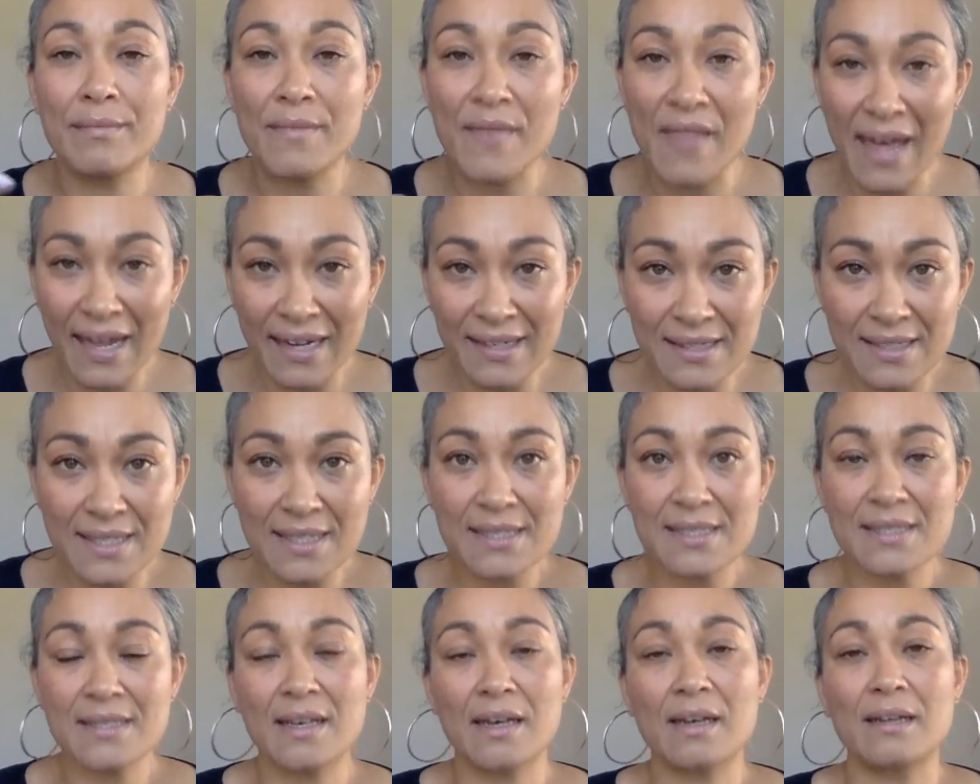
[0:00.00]
That is a
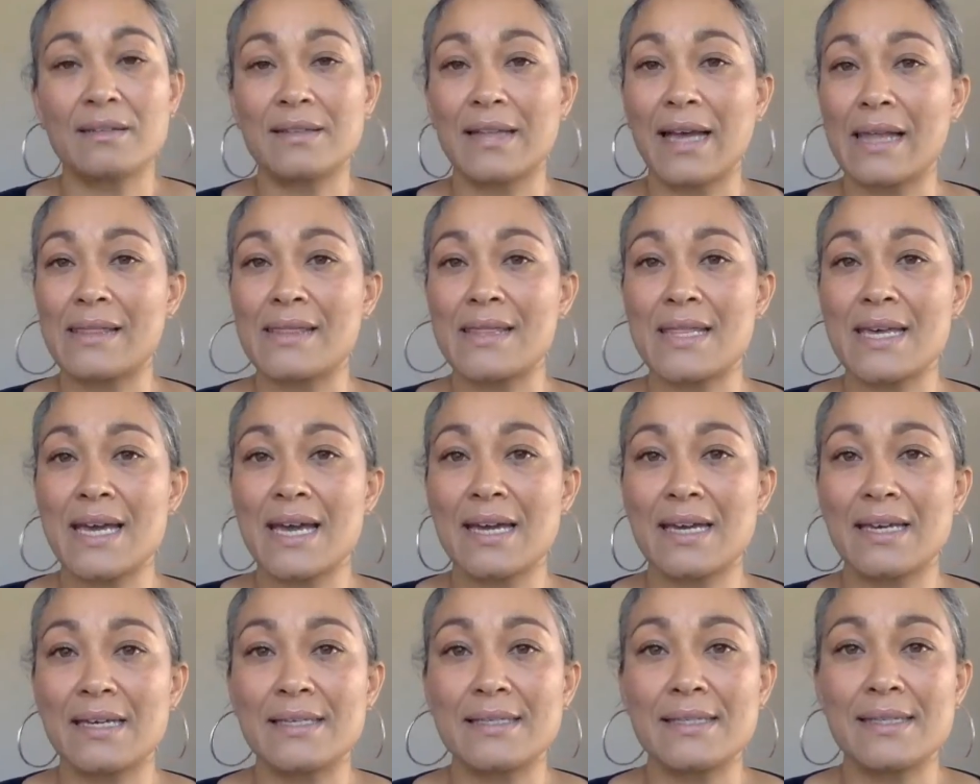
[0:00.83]
skill, and
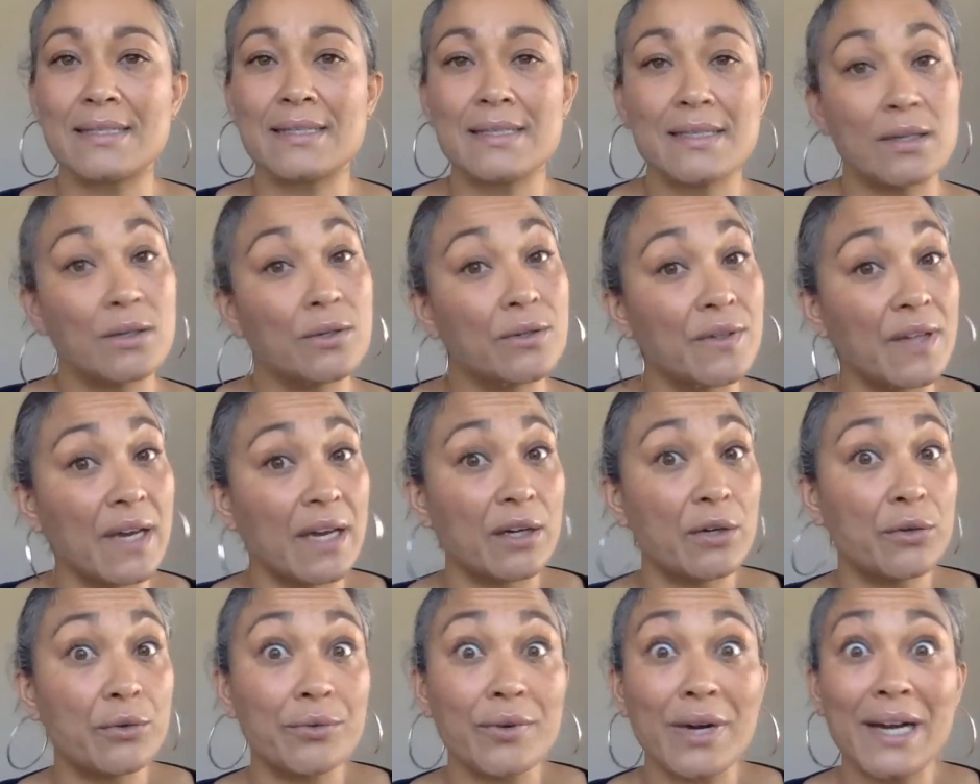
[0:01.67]
that is a skill
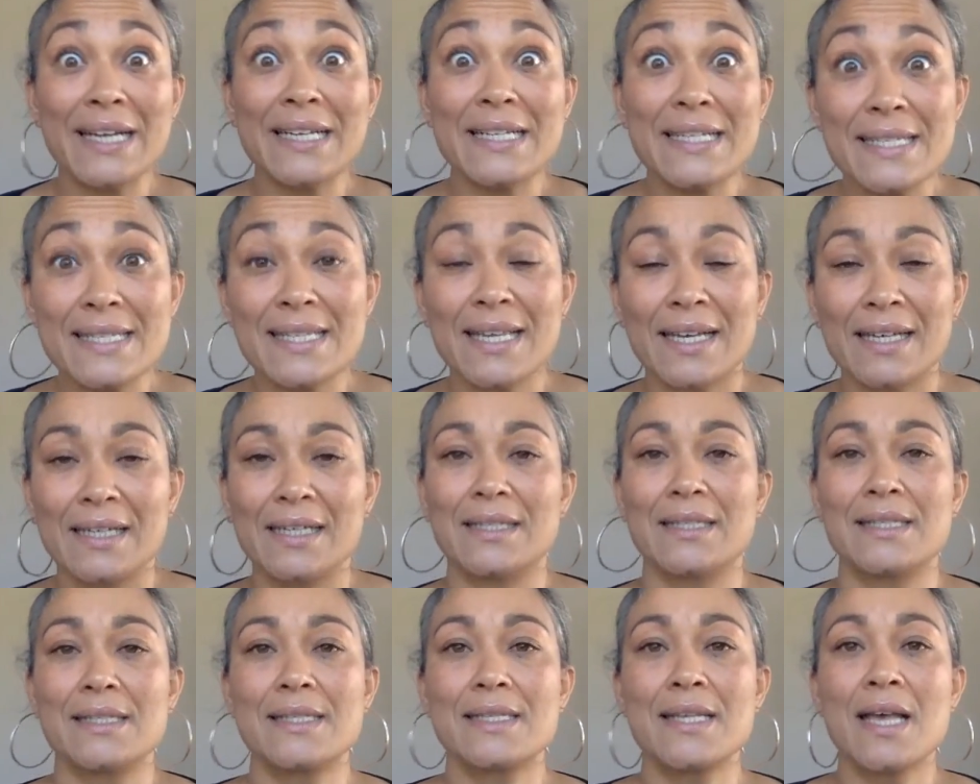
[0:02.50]
that great
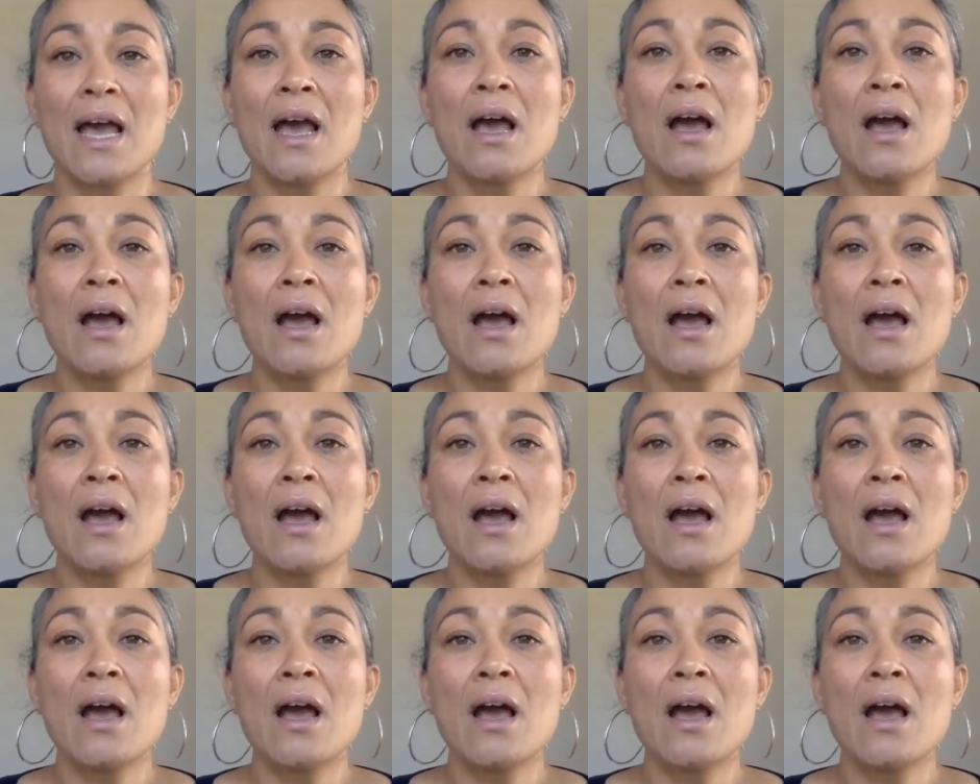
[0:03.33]
singers